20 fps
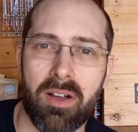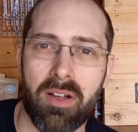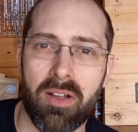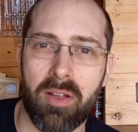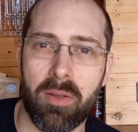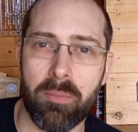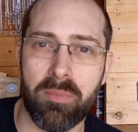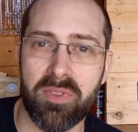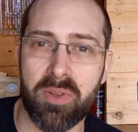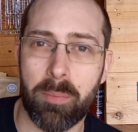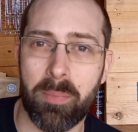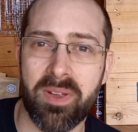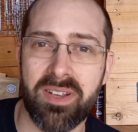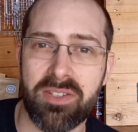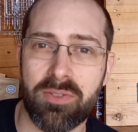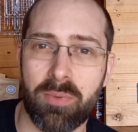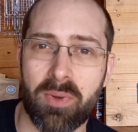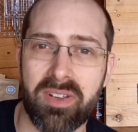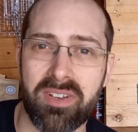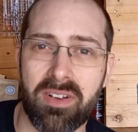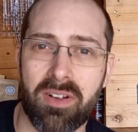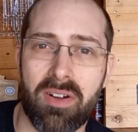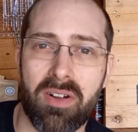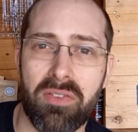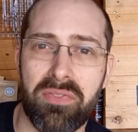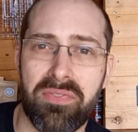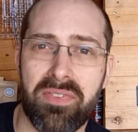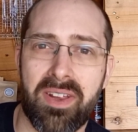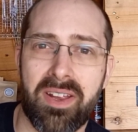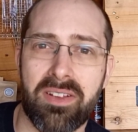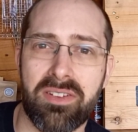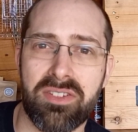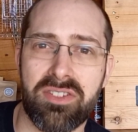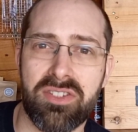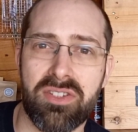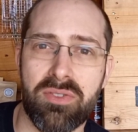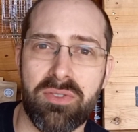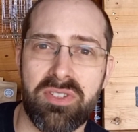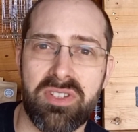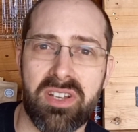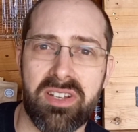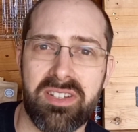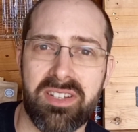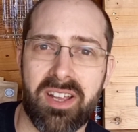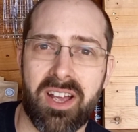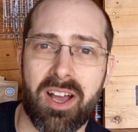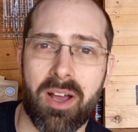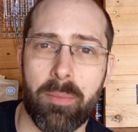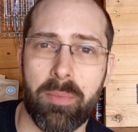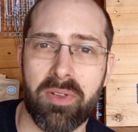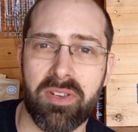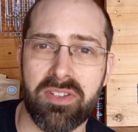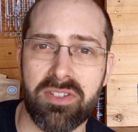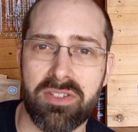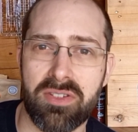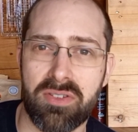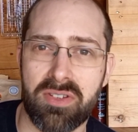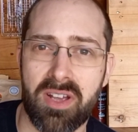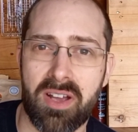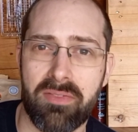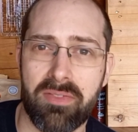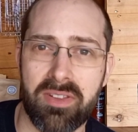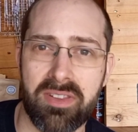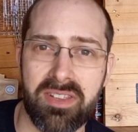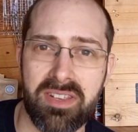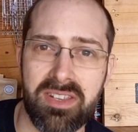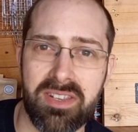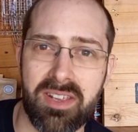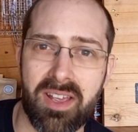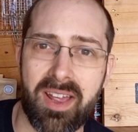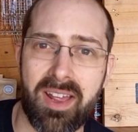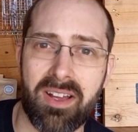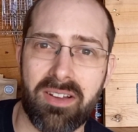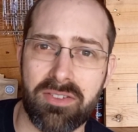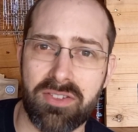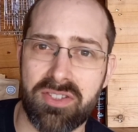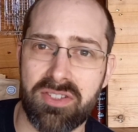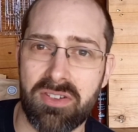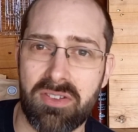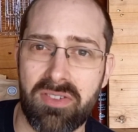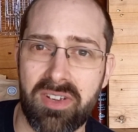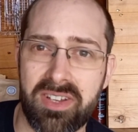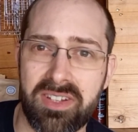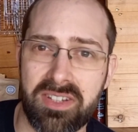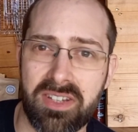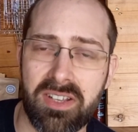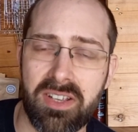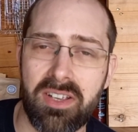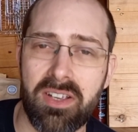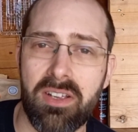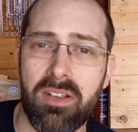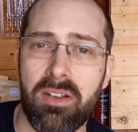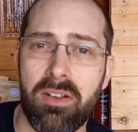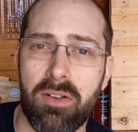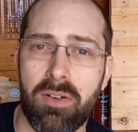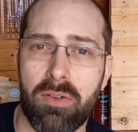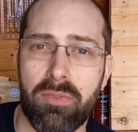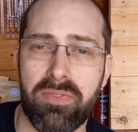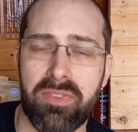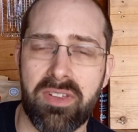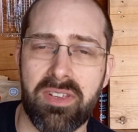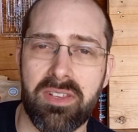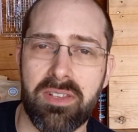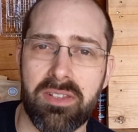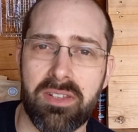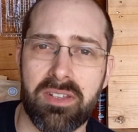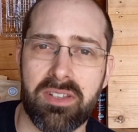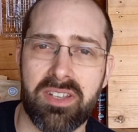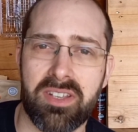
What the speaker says: the best way that I found to set it up is to cover the outside of the